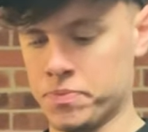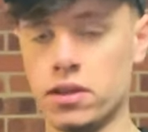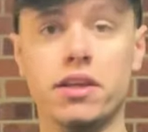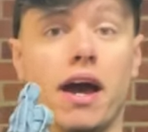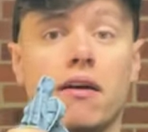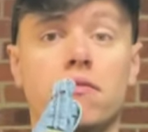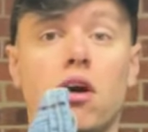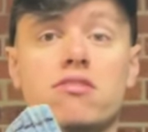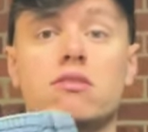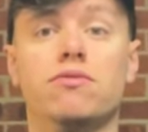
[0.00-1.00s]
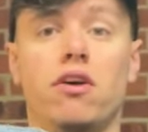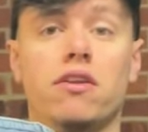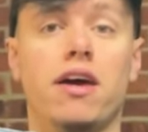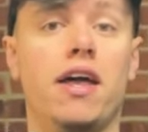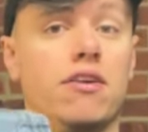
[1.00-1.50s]
yeah, nice little find
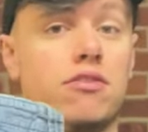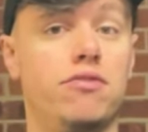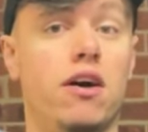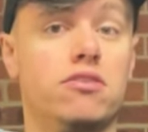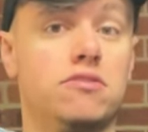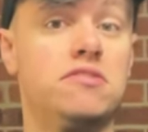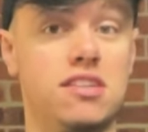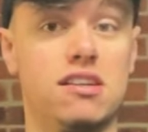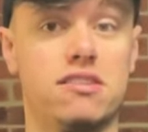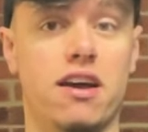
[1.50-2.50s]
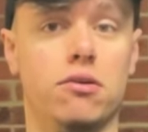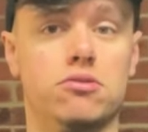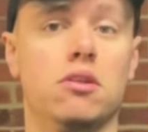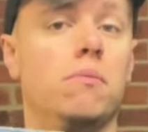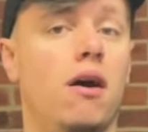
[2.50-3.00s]
there, and that's the first of six sales
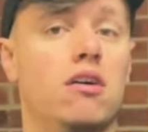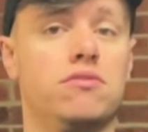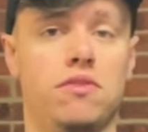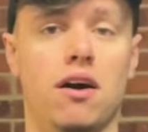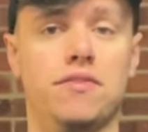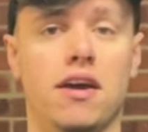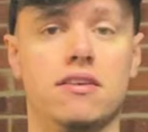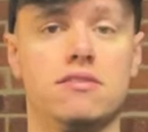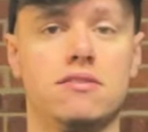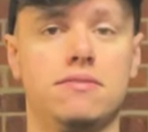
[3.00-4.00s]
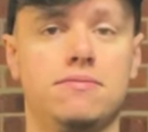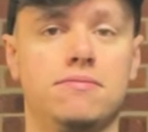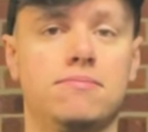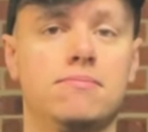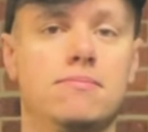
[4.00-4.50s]
in the past five days.
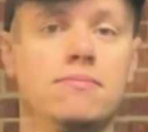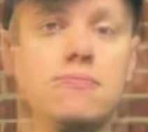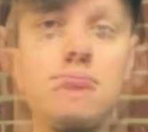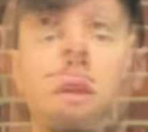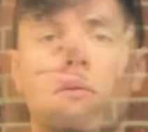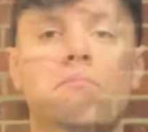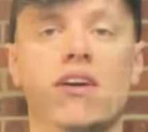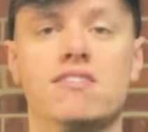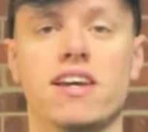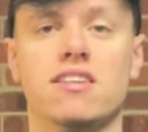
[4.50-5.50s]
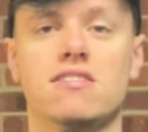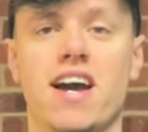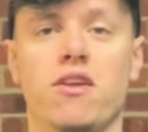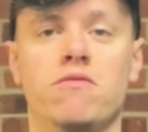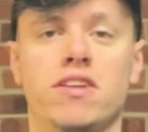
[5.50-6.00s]
My second
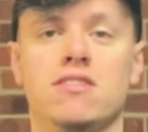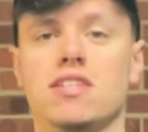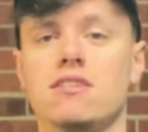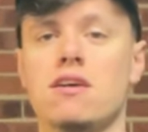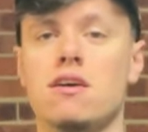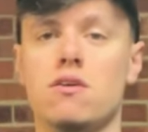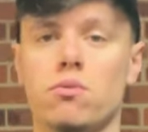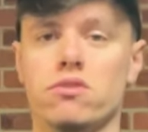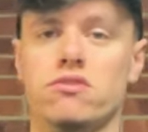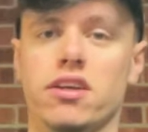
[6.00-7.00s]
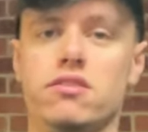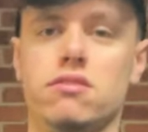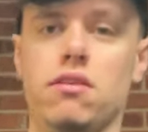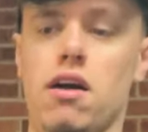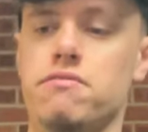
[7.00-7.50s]
sale on Vinted was this
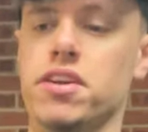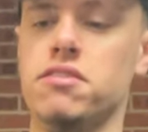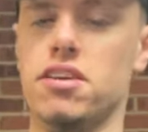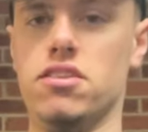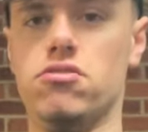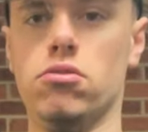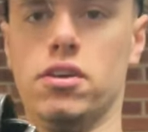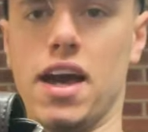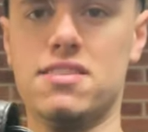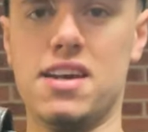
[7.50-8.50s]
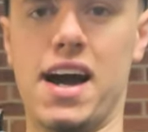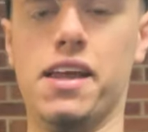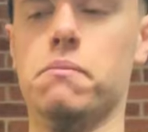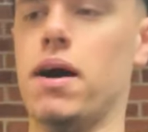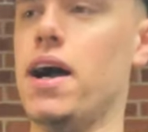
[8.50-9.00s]
uh, vintage Guess
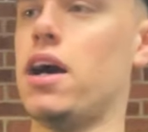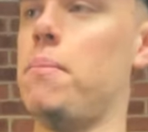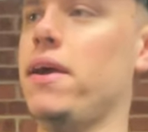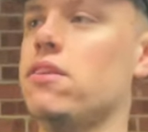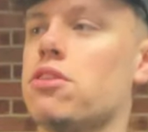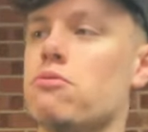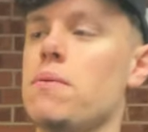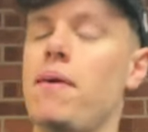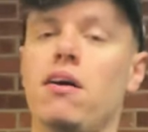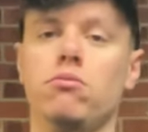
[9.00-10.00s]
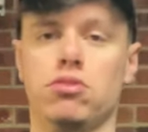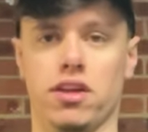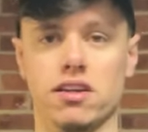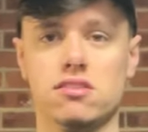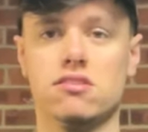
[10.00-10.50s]
handbag. I paid three pound for
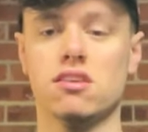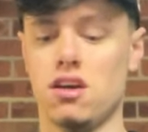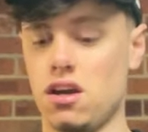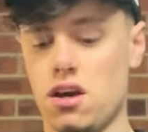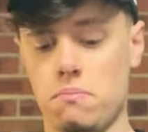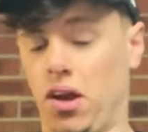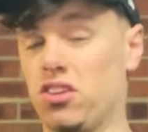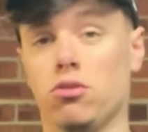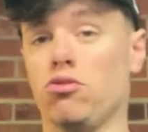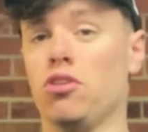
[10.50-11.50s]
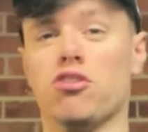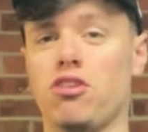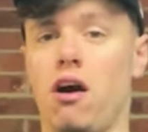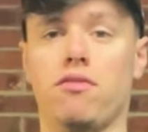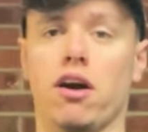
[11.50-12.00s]
this because it was on a
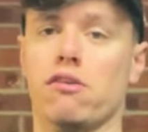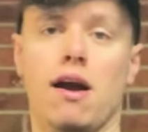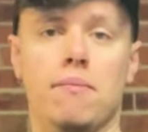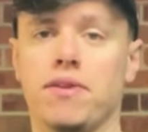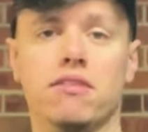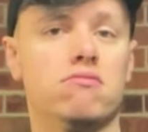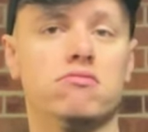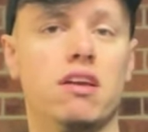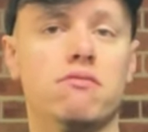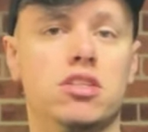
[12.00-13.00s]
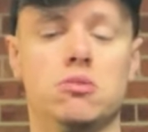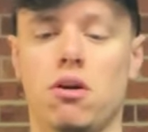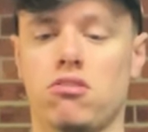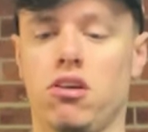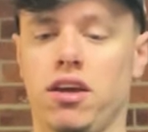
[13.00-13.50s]
shelf. I grabbed it, didn't really do
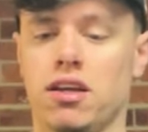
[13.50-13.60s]
much looking